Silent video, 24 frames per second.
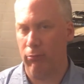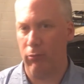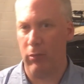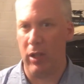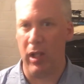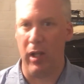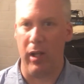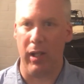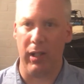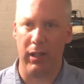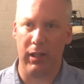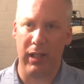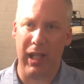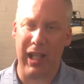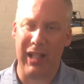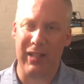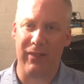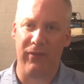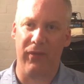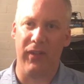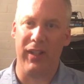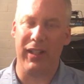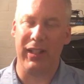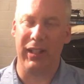like
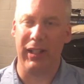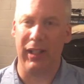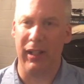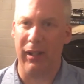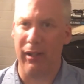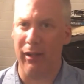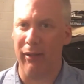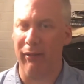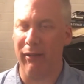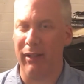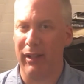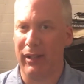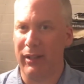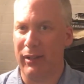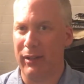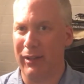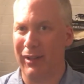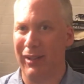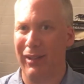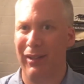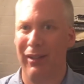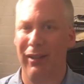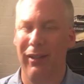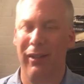S-video and
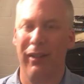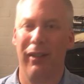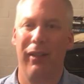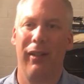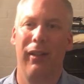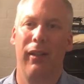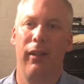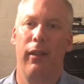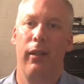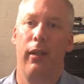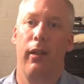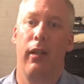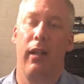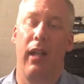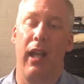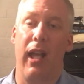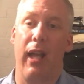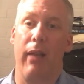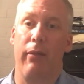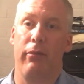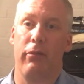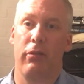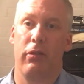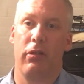
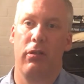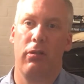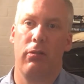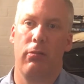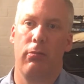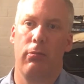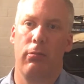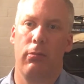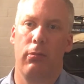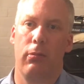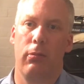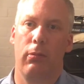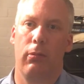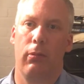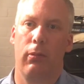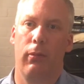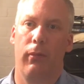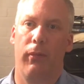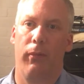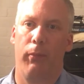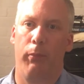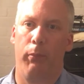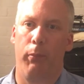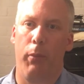uh,
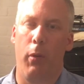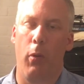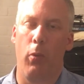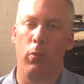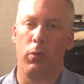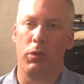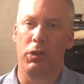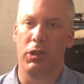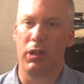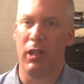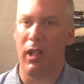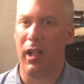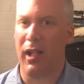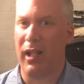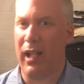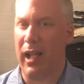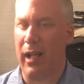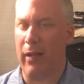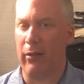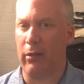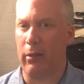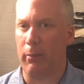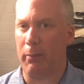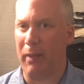ports like
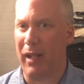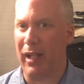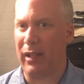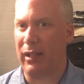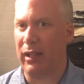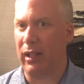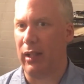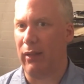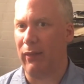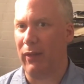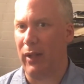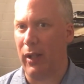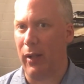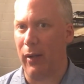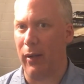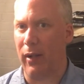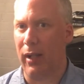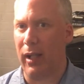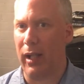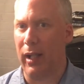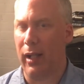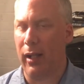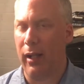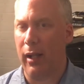that on the back D V
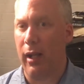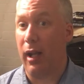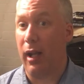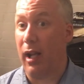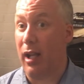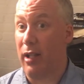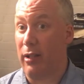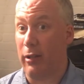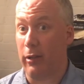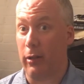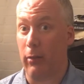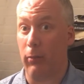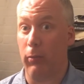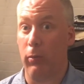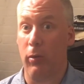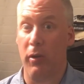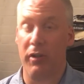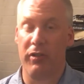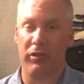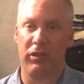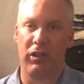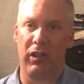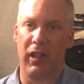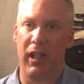I, and you could
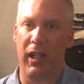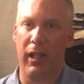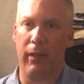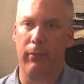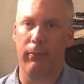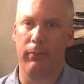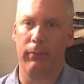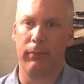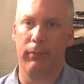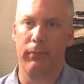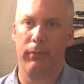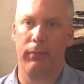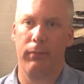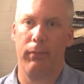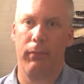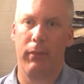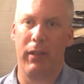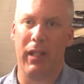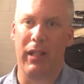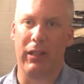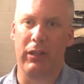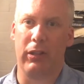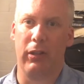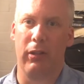watch um,
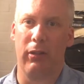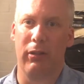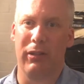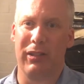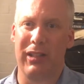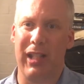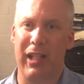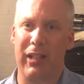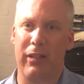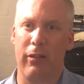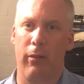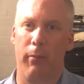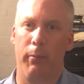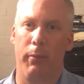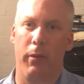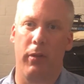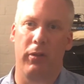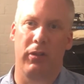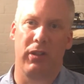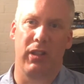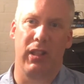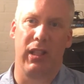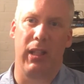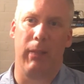plug your set-top
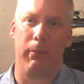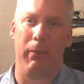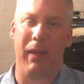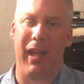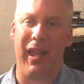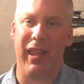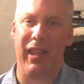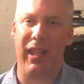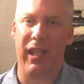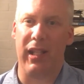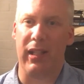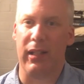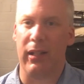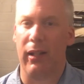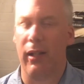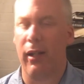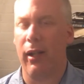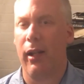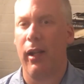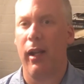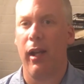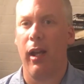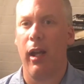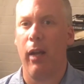box in it back then.
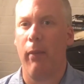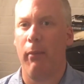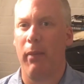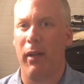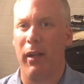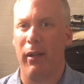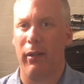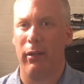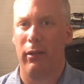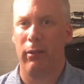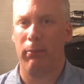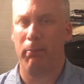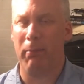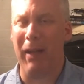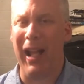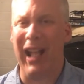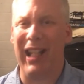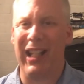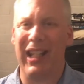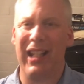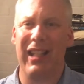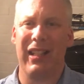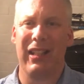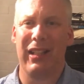But
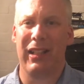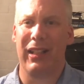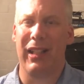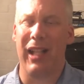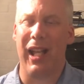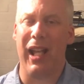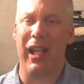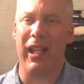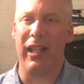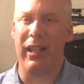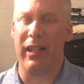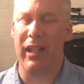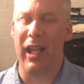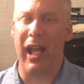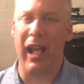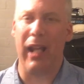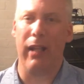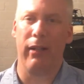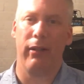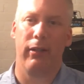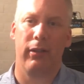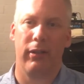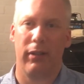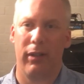back in the day,
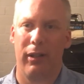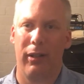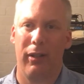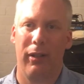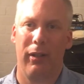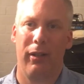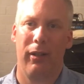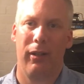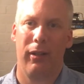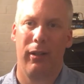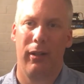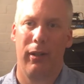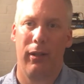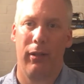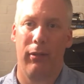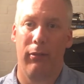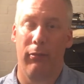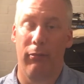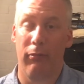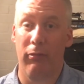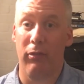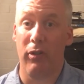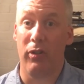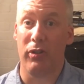that
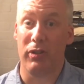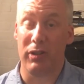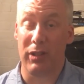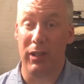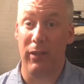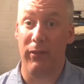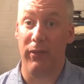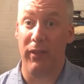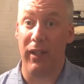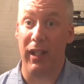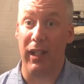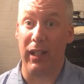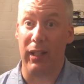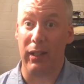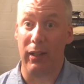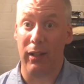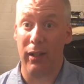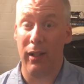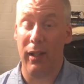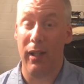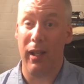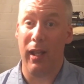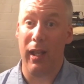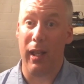was the thing.
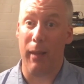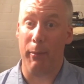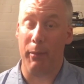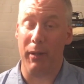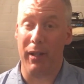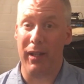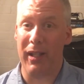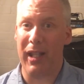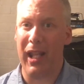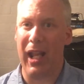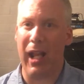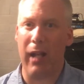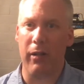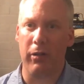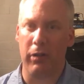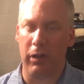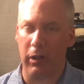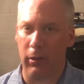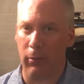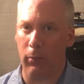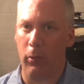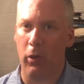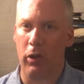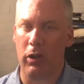But now
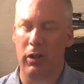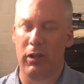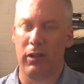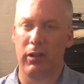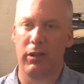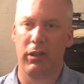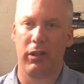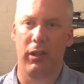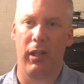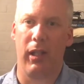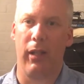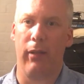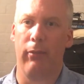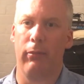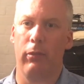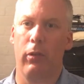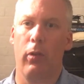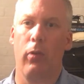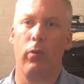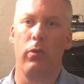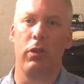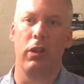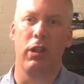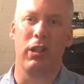you can watch um,
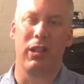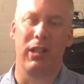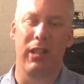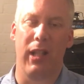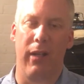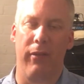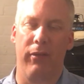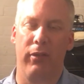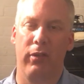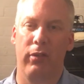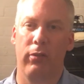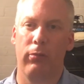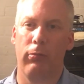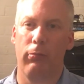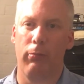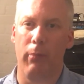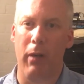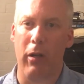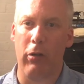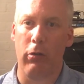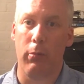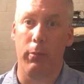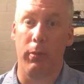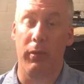all your stuff on all
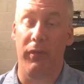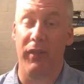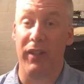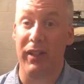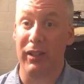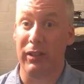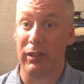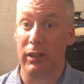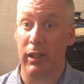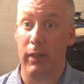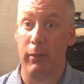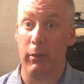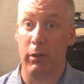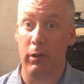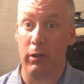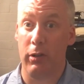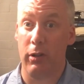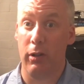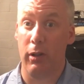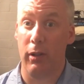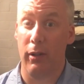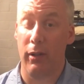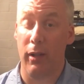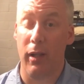multiple things, and even
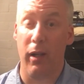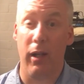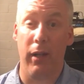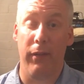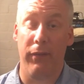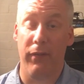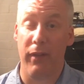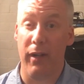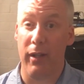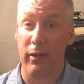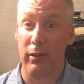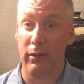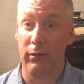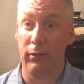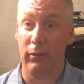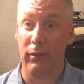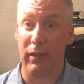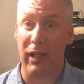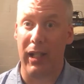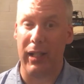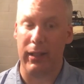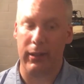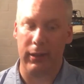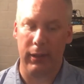on your iPhone and all
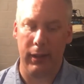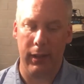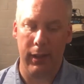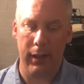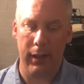that,